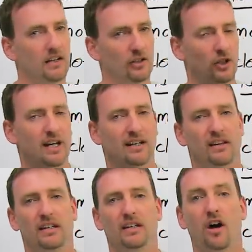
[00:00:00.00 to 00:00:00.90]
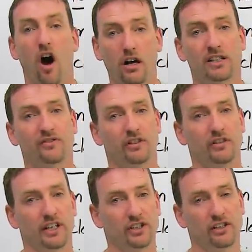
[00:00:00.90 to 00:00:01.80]
Look at the
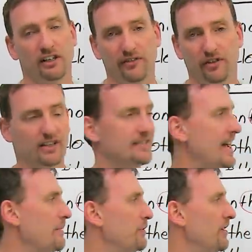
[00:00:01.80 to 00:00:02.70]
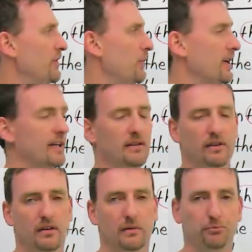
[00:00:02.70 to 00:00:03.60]
Oxford Dictionary, for example, if you want to
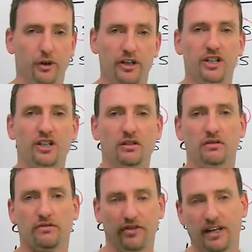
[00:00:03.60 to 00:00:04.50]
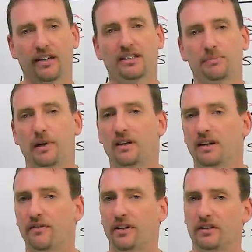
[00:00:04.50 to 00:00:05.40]
get the British phonetic
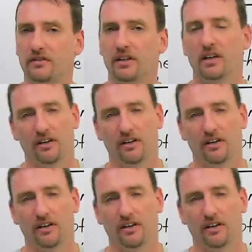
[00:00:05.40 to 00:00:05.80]
spelling of things,